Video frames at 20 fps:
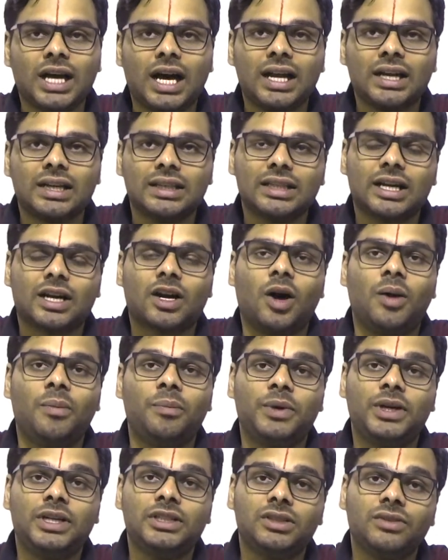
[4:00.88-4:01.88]
are the
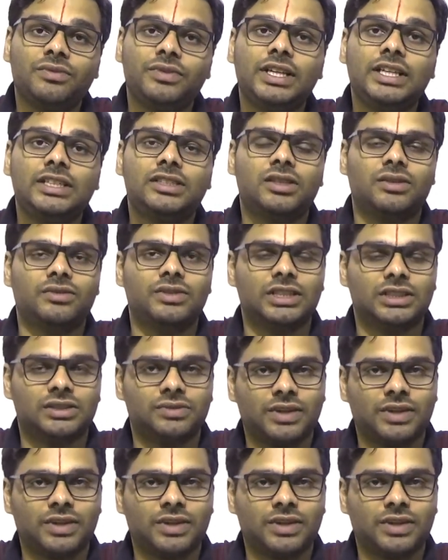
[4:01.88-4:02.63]
components of each of this?